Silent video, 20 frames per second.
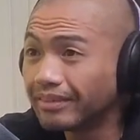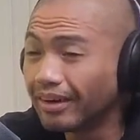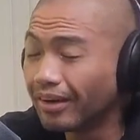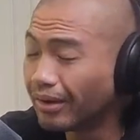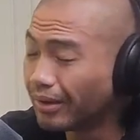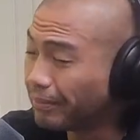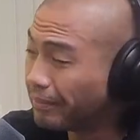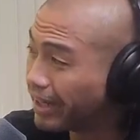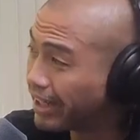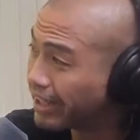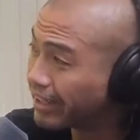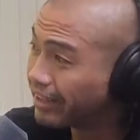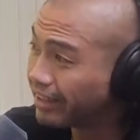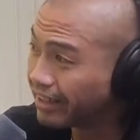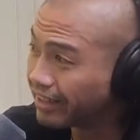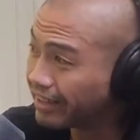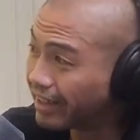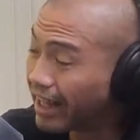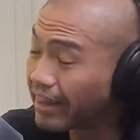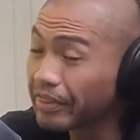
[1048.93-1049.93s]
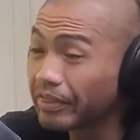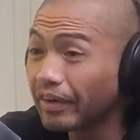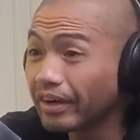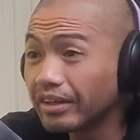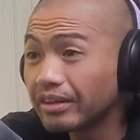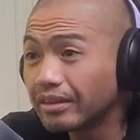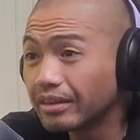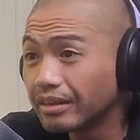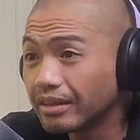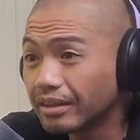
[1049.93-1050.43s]
oh my God, that
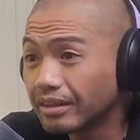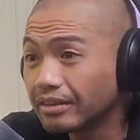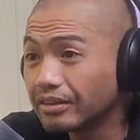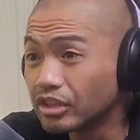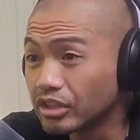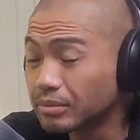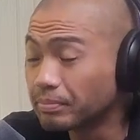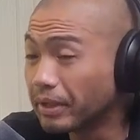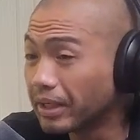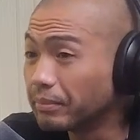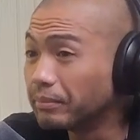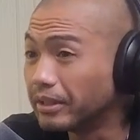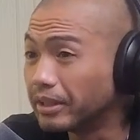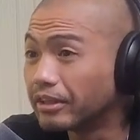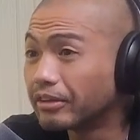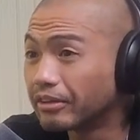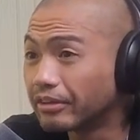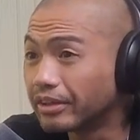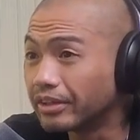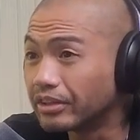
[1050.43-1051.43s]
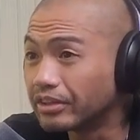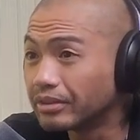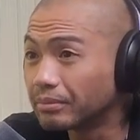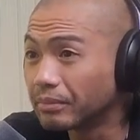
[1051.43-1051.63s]
thought just made me cringe.